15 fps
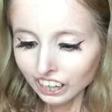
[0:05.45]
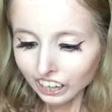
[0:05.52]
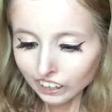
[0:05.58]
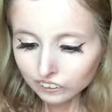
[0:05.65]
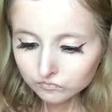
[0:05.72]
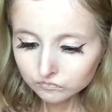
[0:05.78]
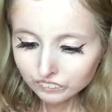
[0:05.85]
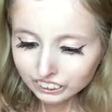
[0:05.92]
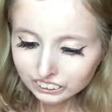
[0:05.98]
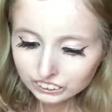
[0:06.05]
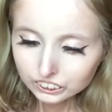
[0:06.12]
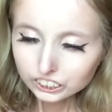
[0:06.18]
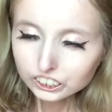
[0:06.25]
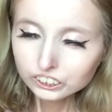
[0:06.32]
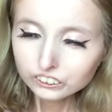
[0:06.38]
I meant
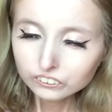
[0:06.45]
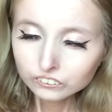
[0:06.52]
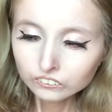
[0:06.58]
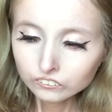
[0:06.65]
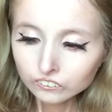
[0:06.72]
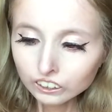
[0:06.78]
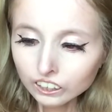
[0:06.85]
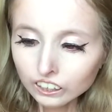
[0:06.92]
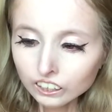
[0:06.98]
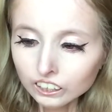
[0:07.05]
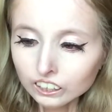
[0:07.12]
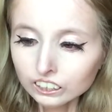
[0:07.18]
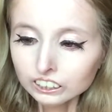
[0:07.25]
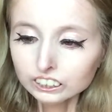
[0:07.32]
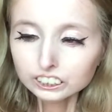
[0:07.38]
to do
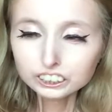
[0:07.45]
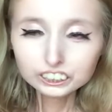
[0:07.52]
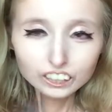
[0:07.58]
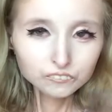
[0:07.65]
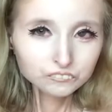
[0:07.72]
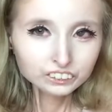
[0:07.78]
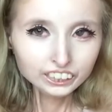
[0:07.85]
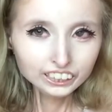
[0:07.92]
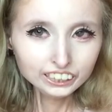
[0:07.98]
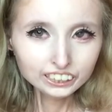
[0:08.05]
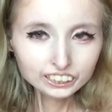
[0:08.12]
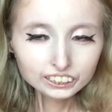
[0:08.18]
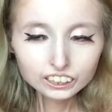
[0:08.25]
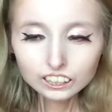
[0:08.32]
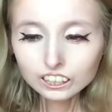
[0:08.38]

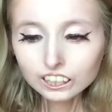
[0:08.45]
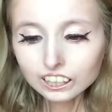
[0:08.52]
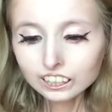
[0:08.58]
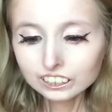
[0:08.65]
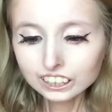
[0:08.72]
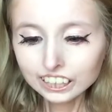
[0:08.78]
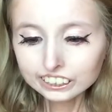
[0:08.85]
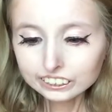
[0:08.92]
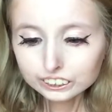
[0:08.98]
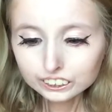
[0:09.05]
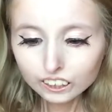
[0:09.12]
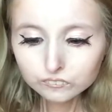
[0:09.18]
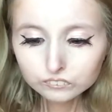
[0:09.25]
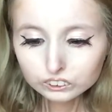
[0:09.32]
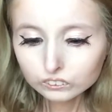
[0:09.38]
something like
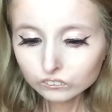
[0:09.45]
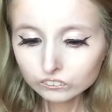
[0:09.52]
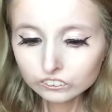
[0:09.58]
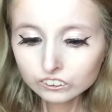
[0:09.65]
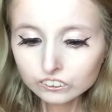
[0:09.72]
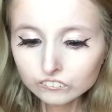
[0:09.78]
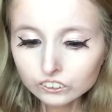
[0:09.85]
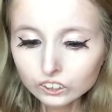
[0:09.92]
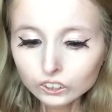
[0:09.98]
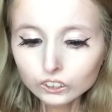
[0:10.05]
some sort of